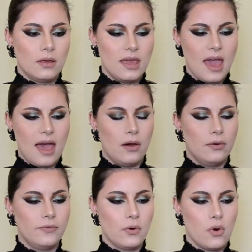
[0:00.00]
Yeah,
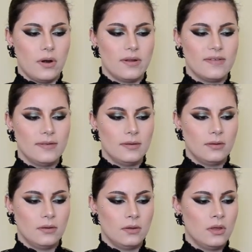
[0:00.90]
of course.
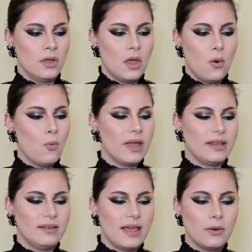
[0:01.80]

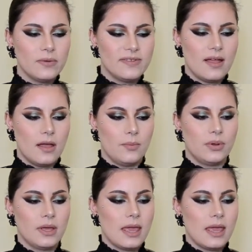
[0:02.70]
Wait, that was dumb.